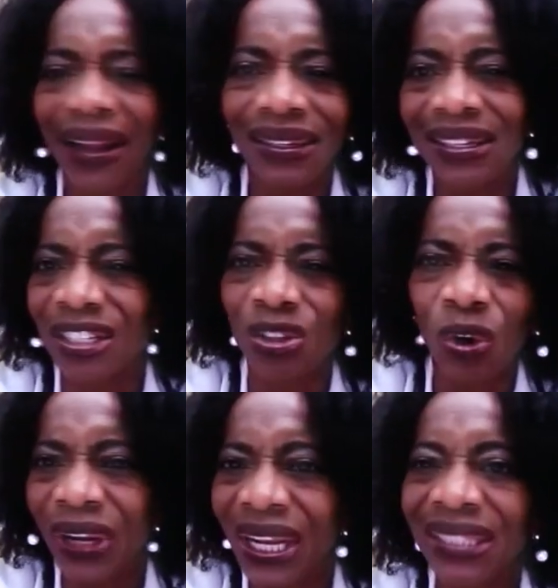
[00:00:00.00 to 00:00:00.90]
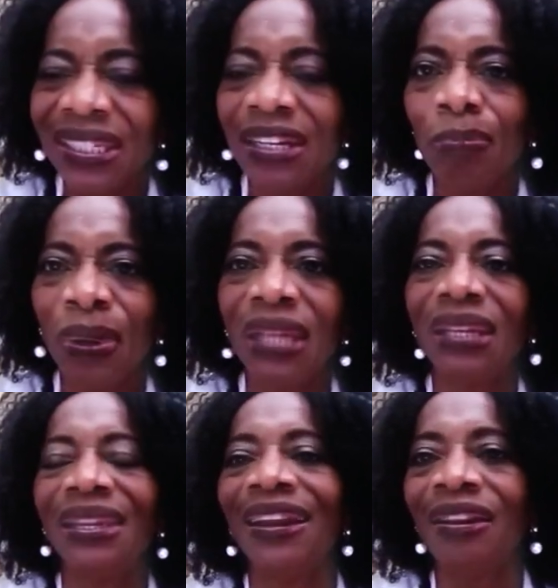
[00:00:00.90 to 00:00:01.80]
disoriented a bit,
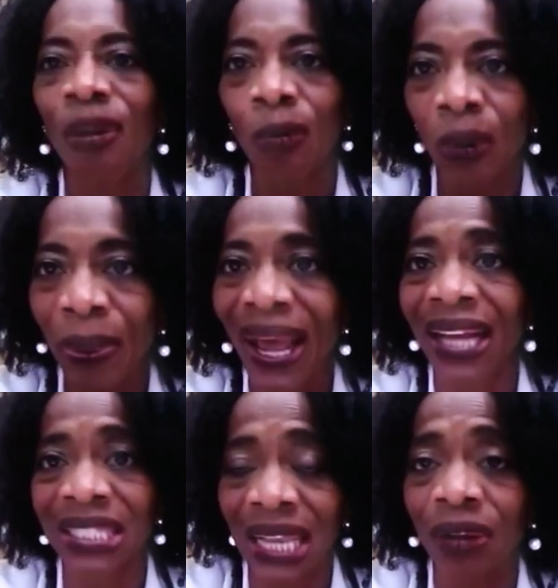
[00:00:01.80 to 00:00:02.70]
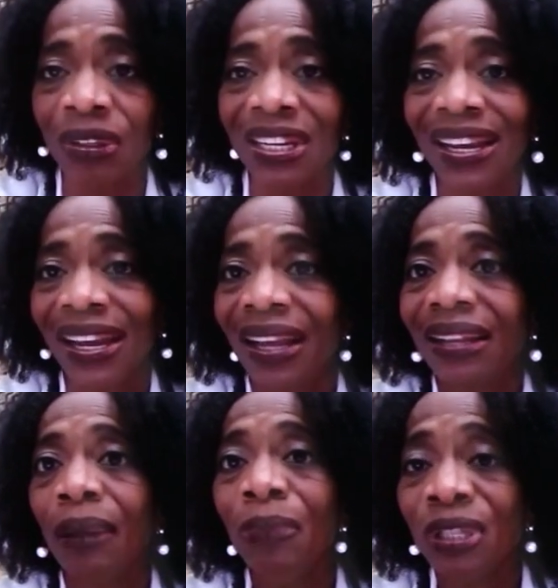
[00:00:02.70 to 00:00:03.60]
then you will pass out.
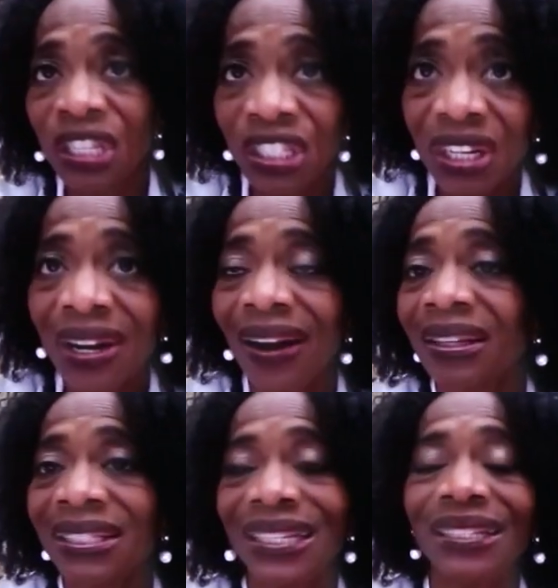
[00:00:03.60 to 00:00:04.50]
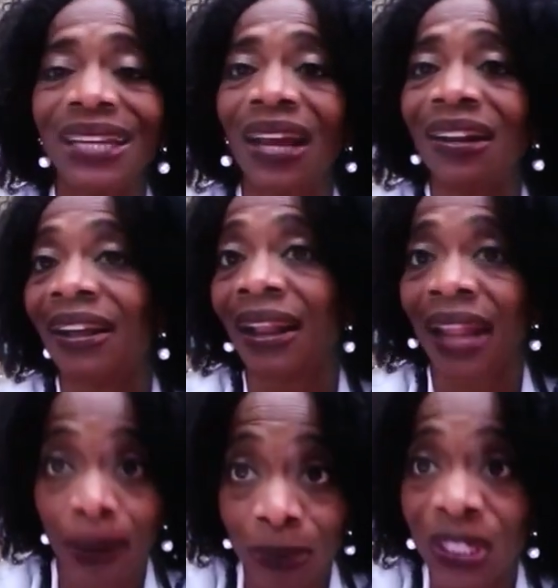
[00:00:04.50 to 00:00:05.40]
The musician Carlos Santana
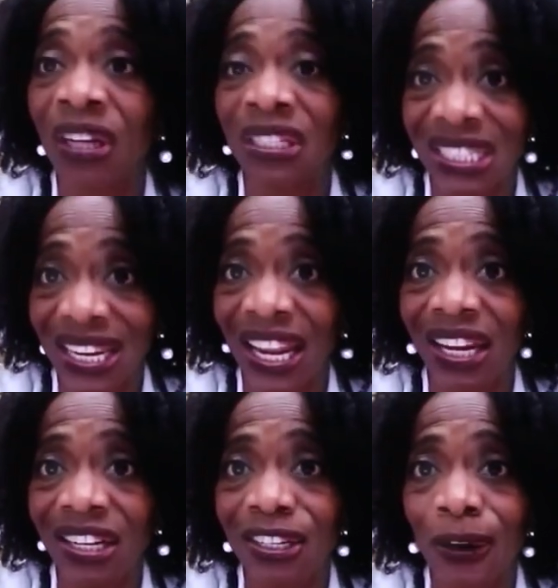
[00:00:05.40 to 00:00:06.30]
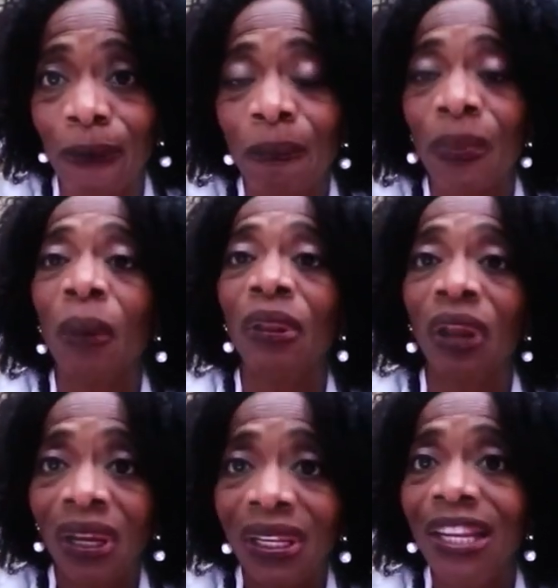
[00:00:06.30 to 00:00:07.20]
collapsed on stage.
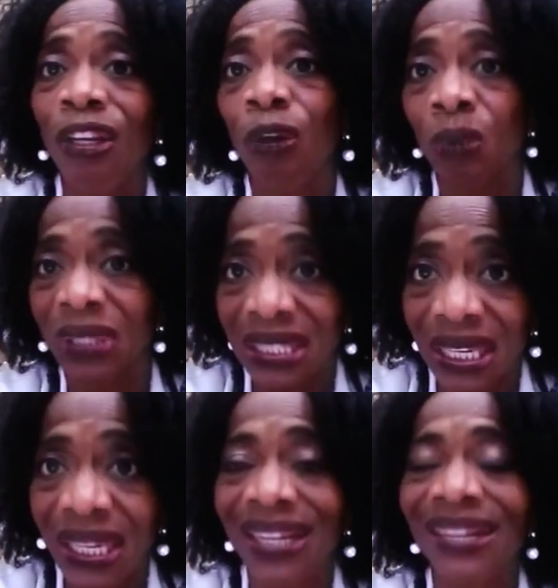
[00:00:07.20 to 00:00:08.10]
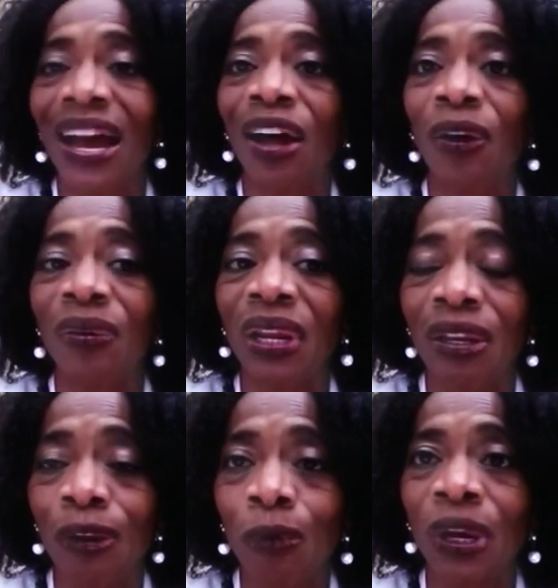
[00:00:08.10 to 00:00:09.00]
Luckily, you were sitting down and
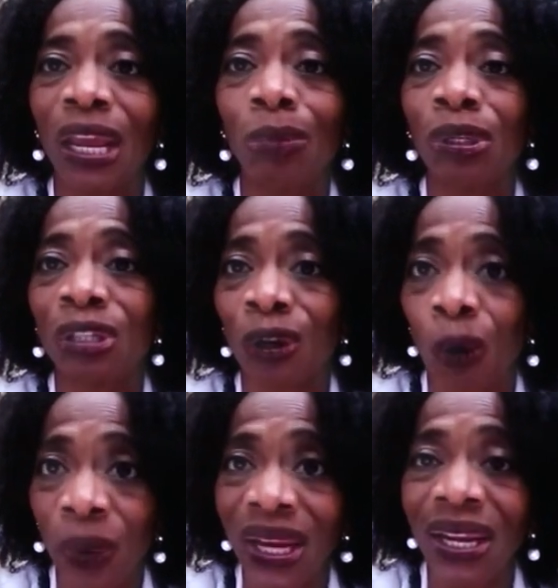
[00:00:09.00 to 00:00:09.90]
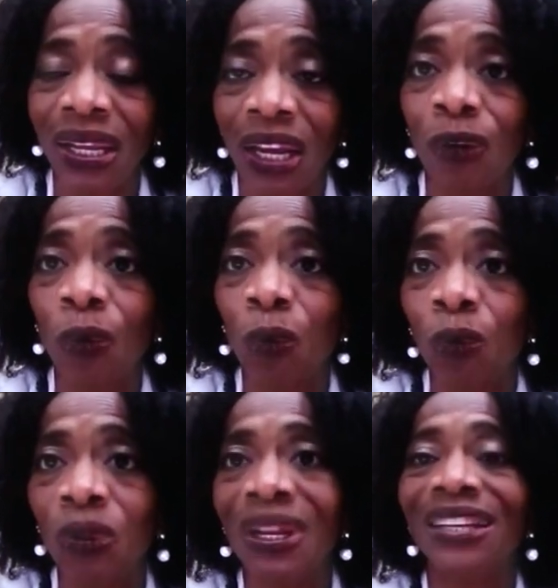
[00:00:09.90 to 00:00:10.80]
you were able to go in and get
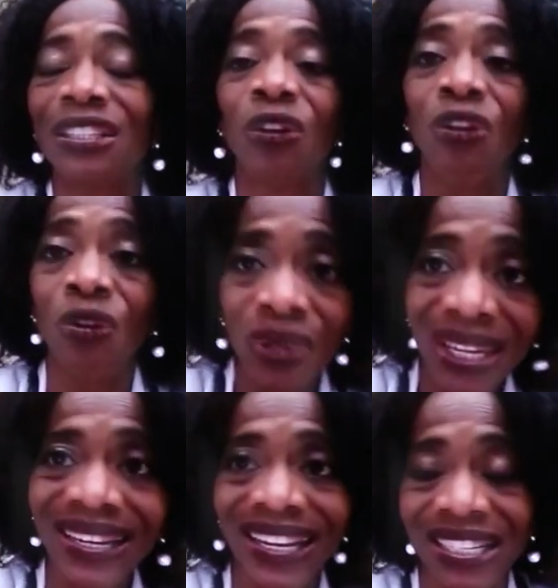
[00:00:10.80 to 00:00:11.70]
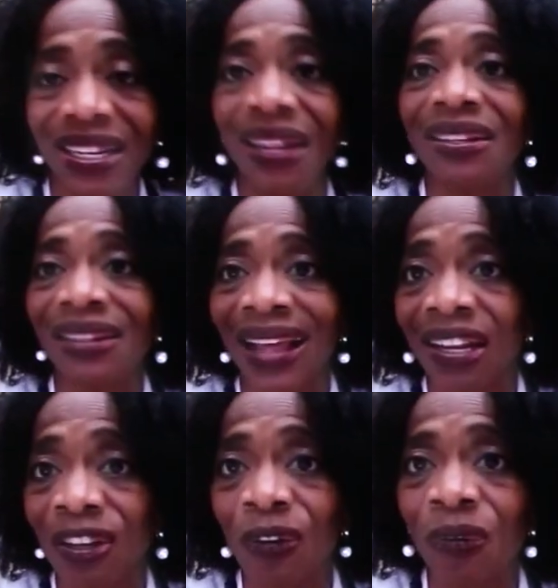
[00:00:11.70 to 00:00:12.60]
cool, so you didn't extend to that
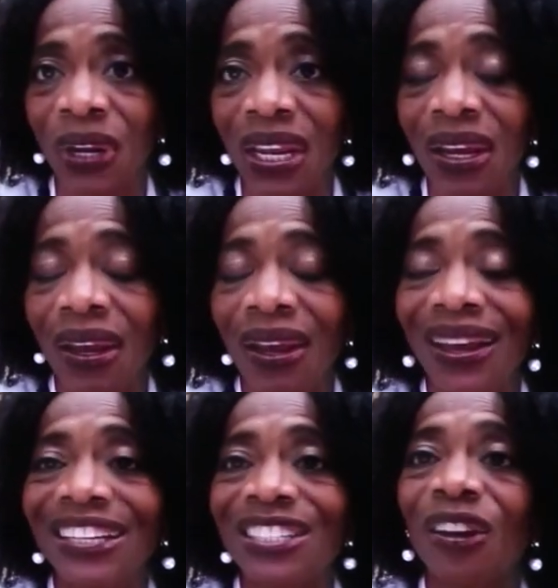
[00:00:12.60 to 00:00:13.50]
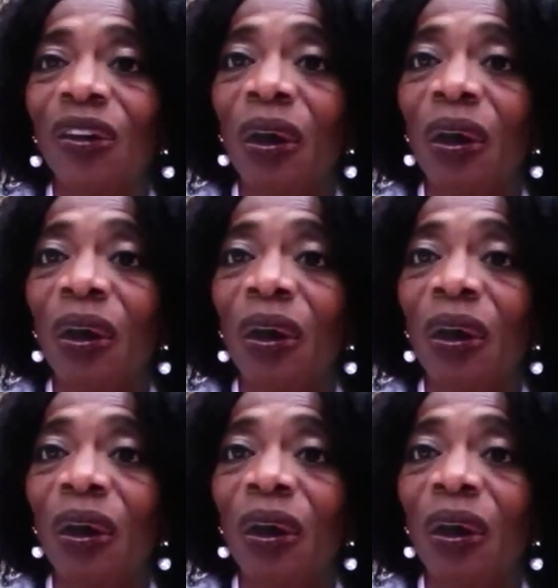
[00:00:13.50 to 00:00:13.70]
degree. So